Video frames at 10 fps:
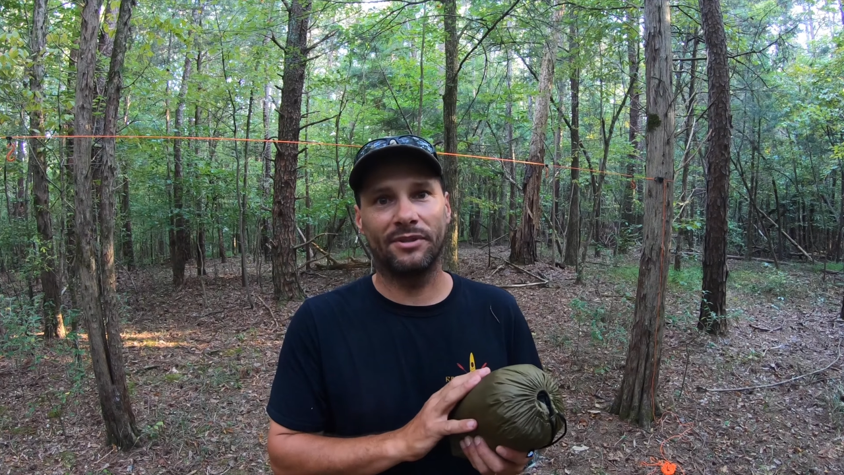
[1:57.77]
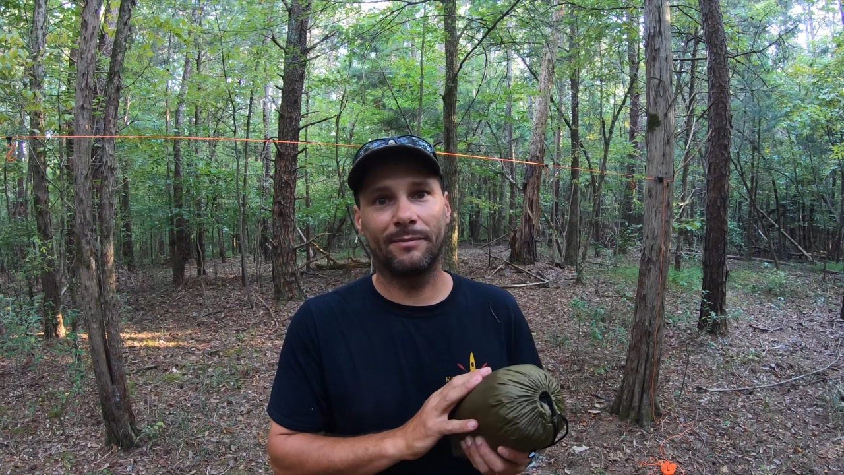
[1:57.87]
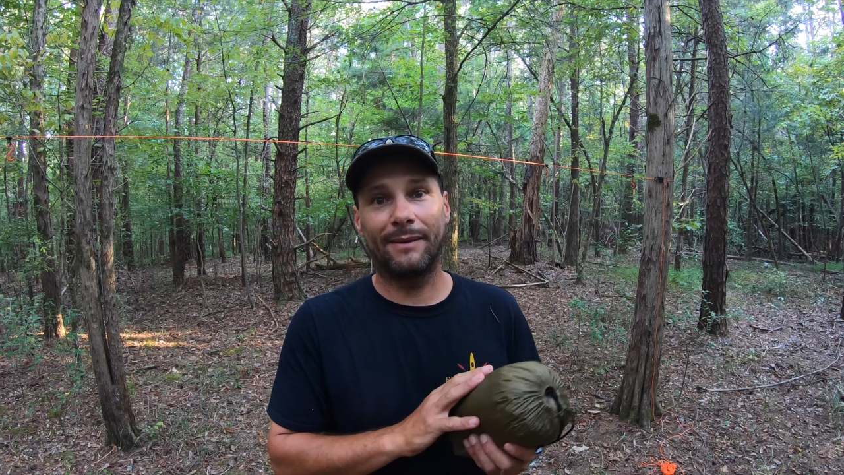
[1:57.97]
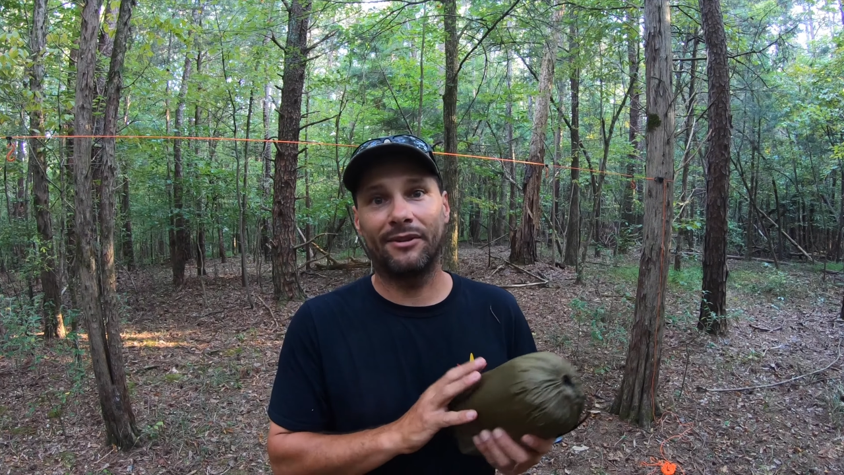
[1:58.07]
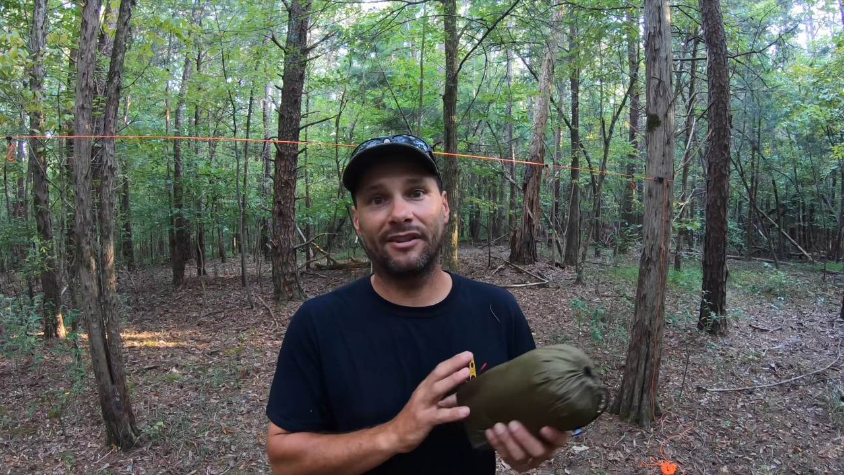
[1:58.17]
and
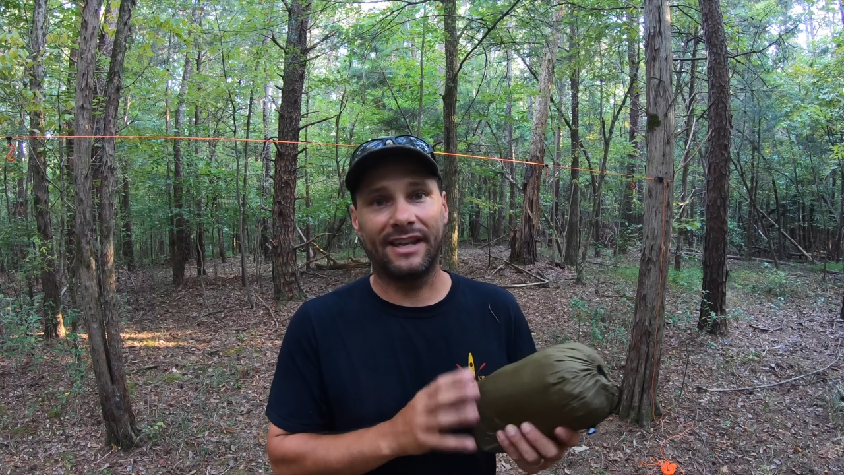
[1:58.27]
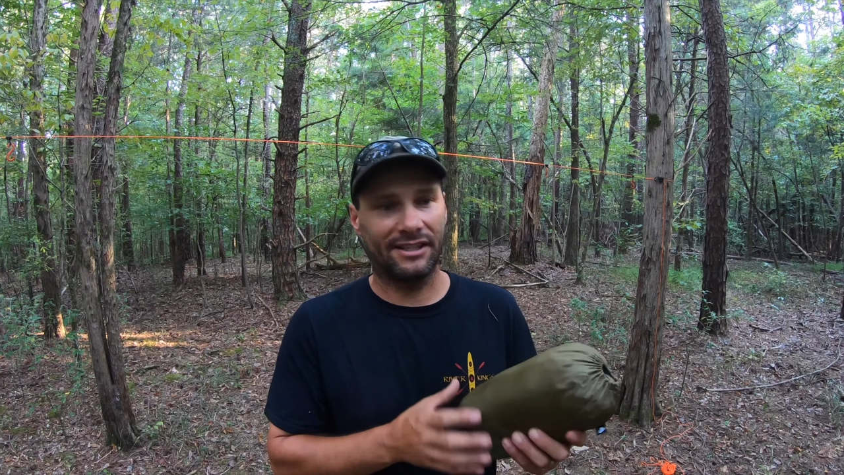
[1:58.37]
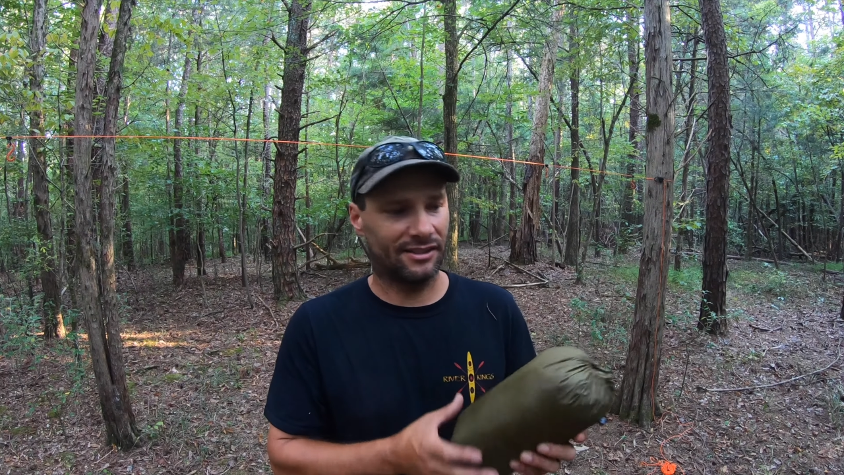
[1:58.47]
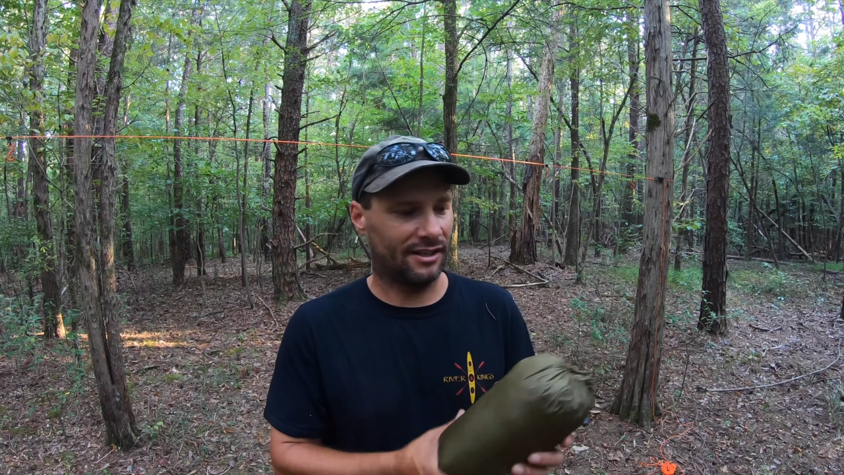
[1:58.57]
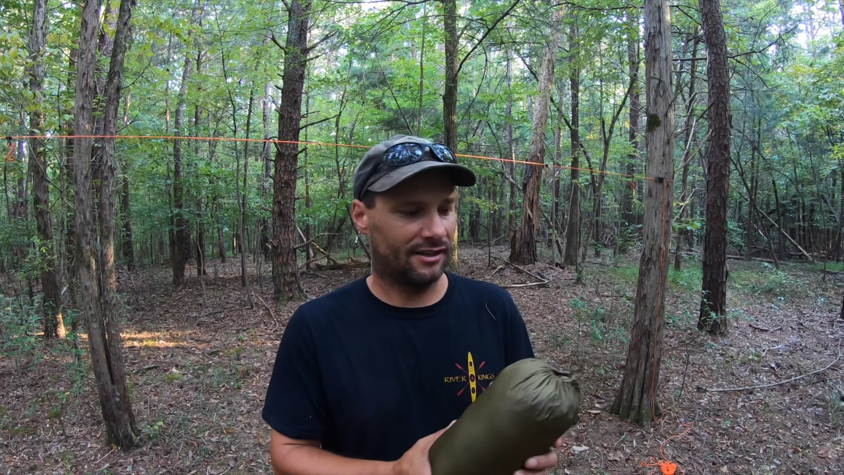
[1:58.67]
maybe the
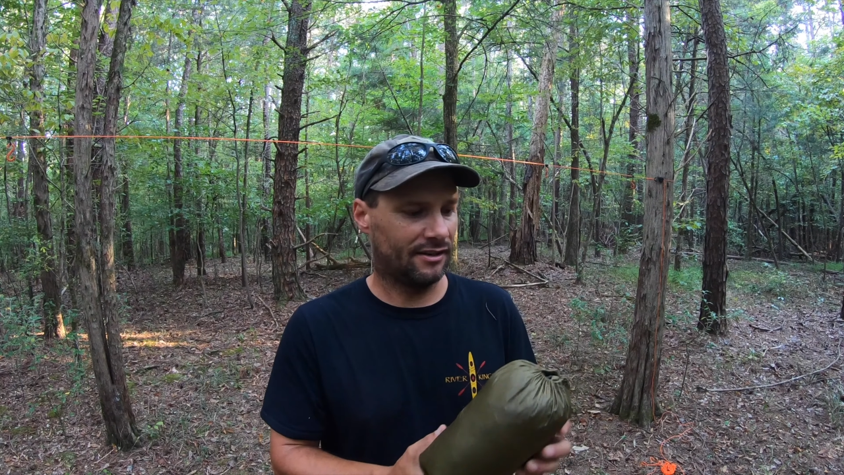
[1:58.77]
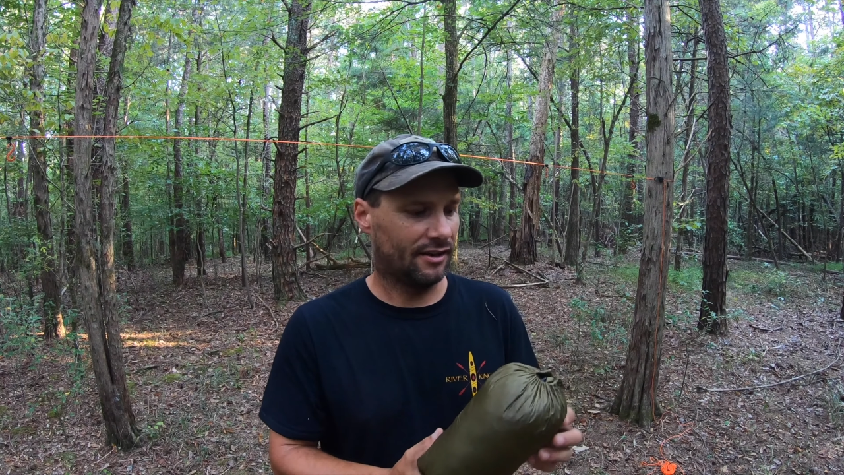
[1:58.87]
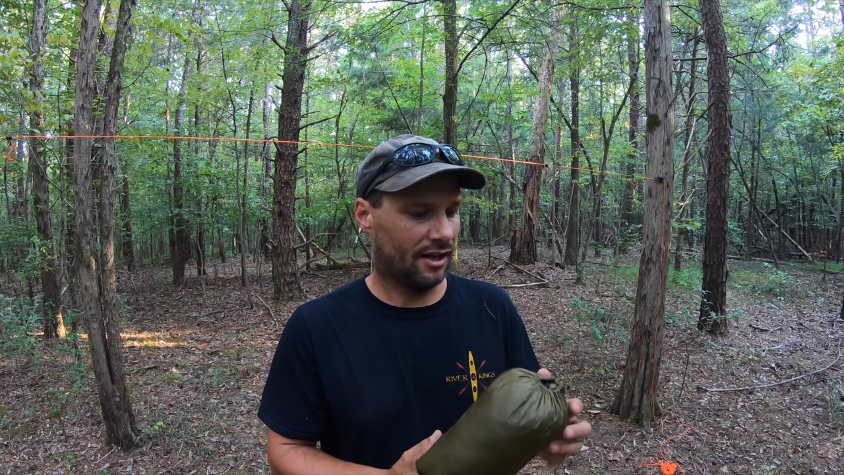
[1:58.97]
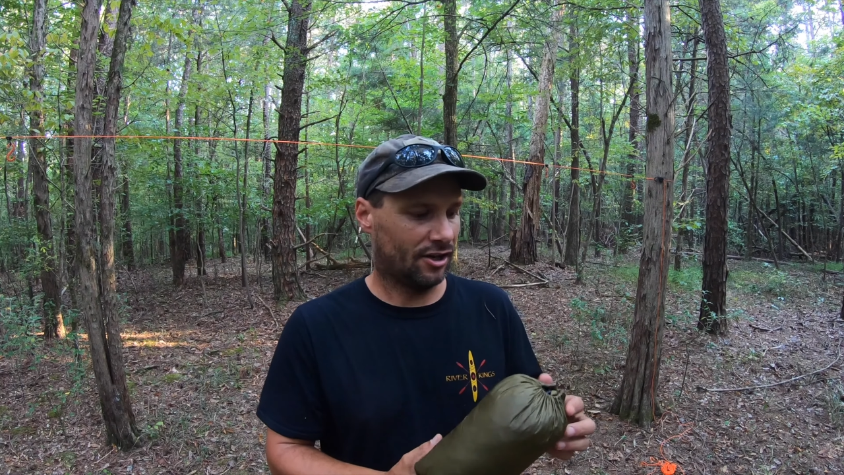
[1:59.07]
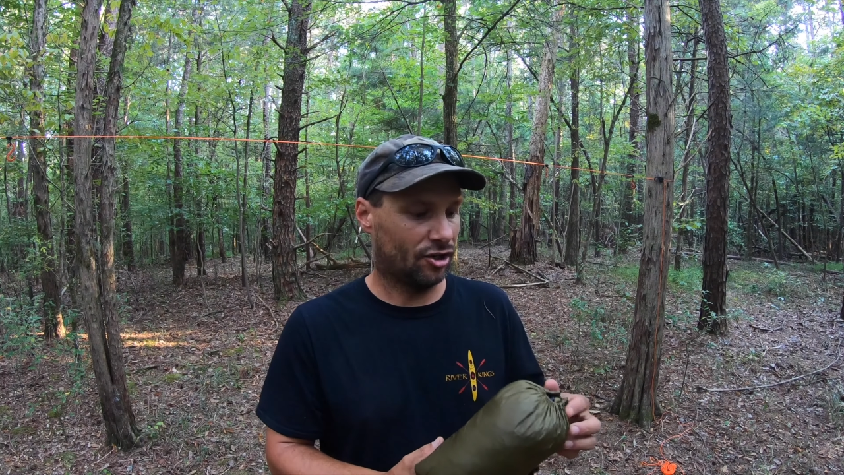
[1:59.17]
things that
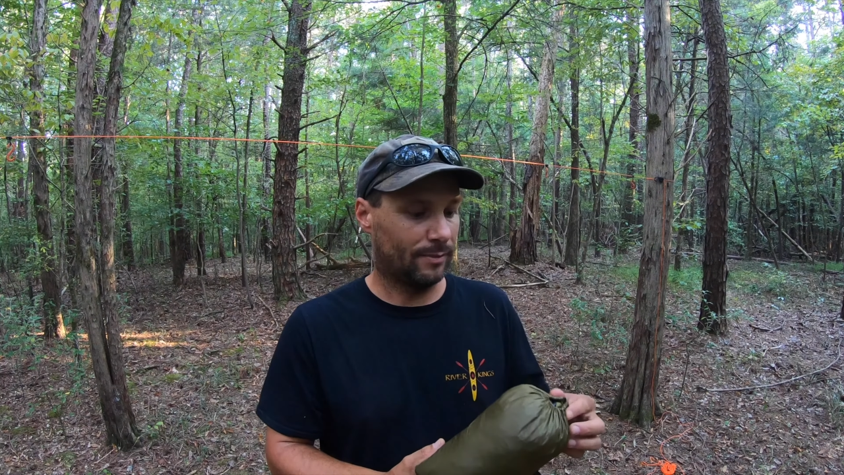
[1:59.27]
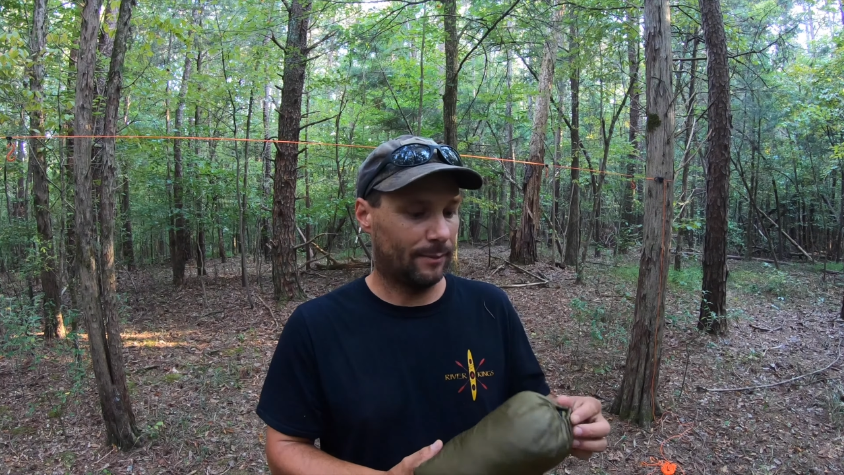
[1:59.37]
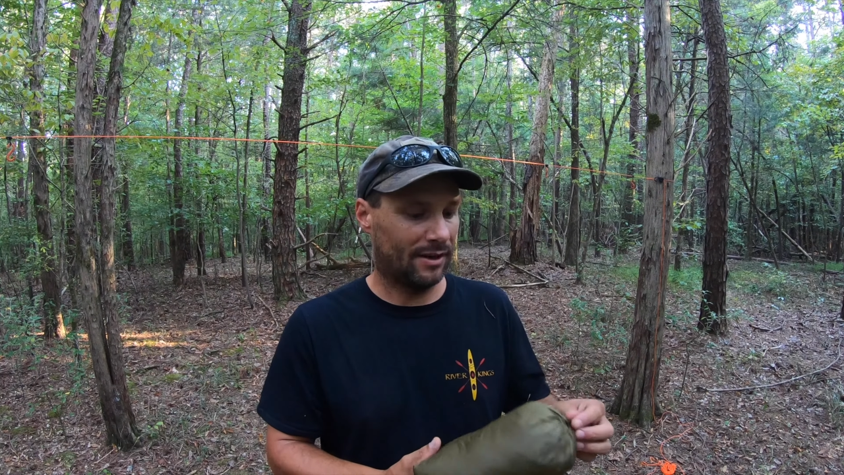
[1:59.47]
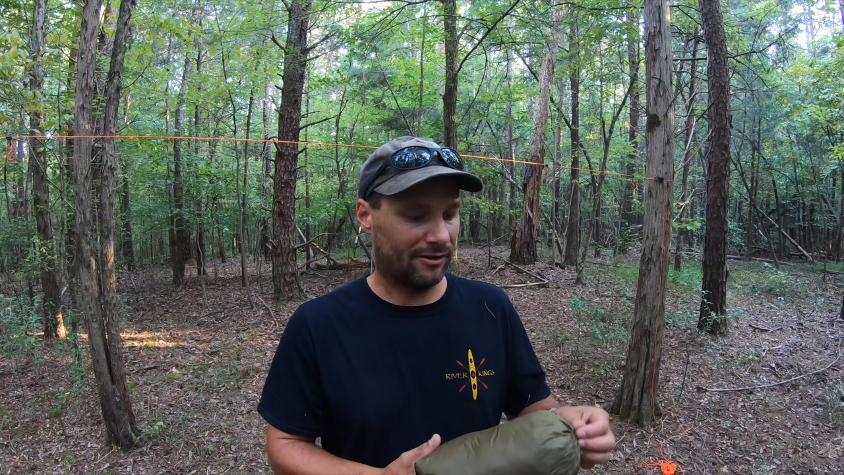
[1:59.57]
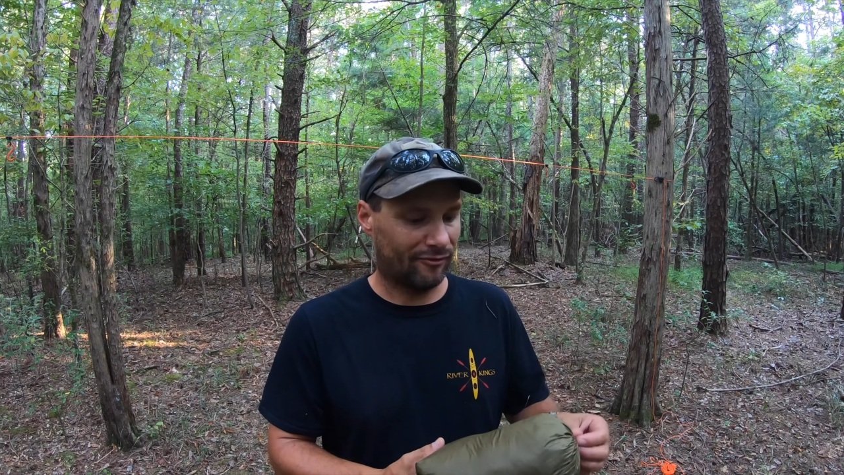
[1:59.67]
could be
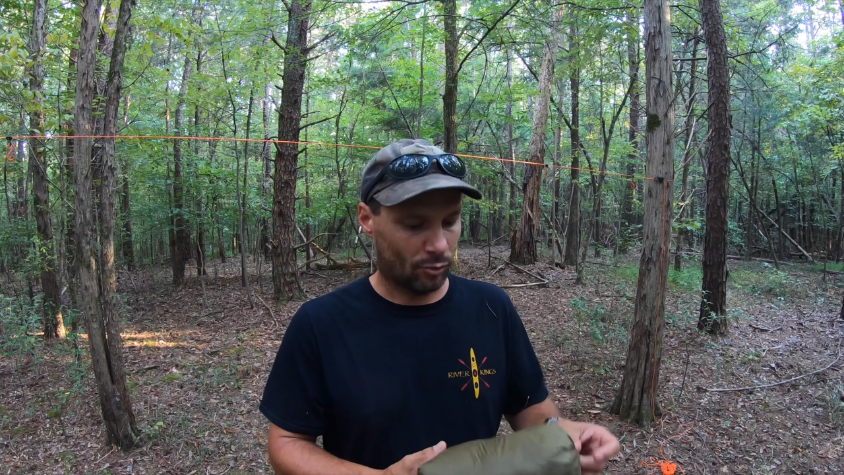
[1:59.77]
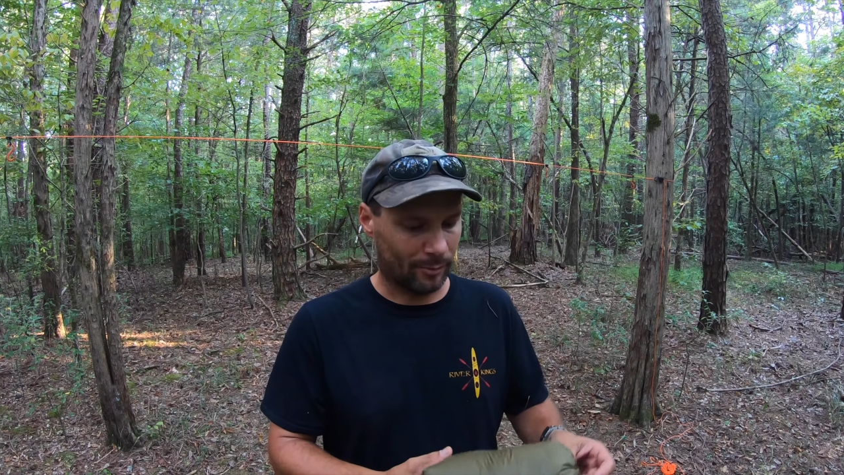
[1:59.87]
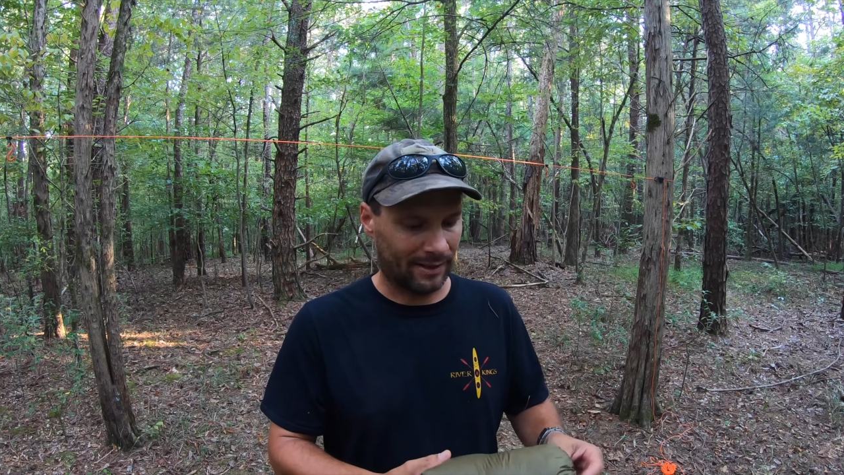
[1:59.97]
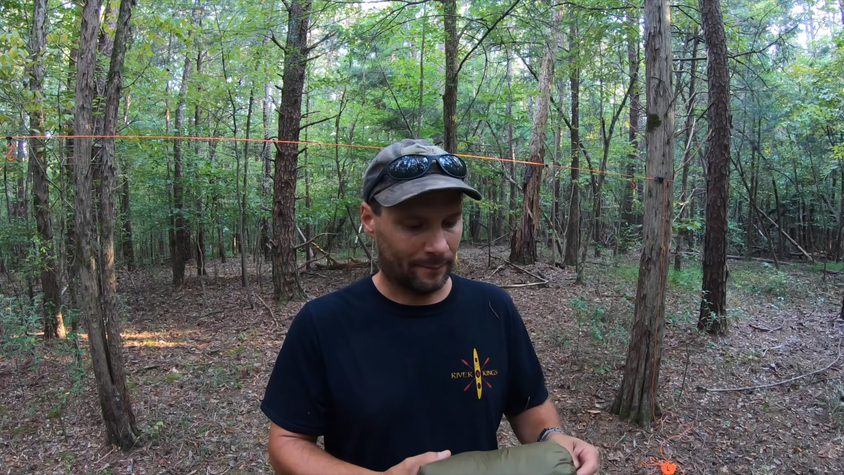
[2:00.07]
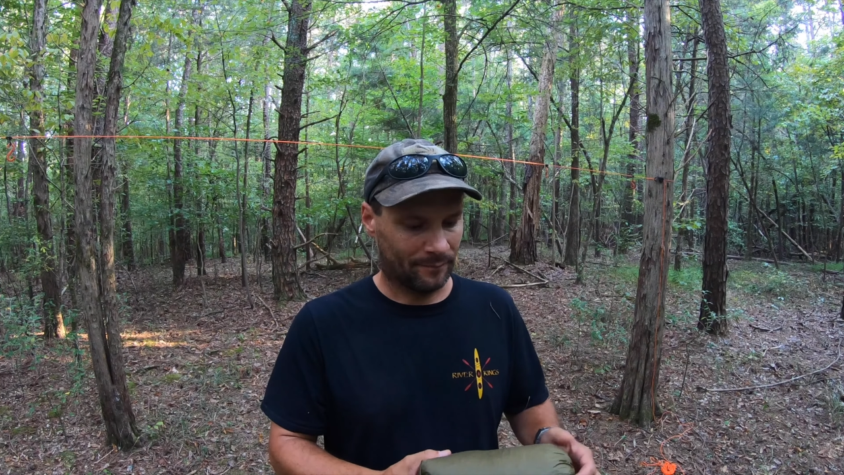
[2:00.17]
better for
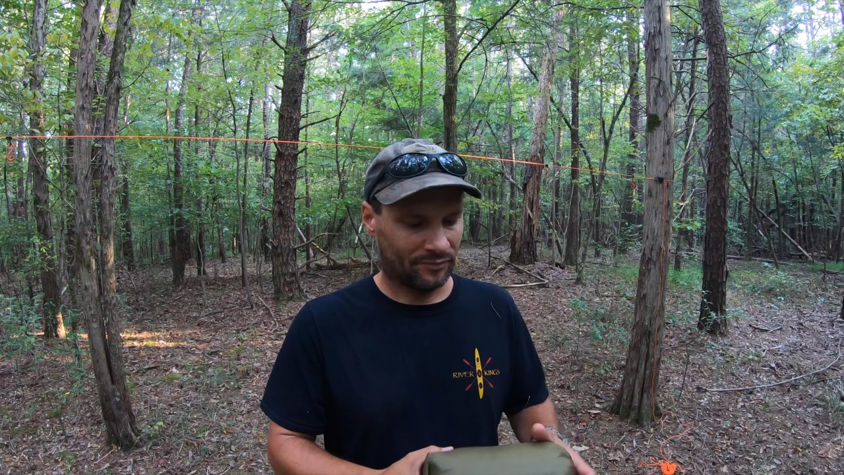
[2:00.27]
me.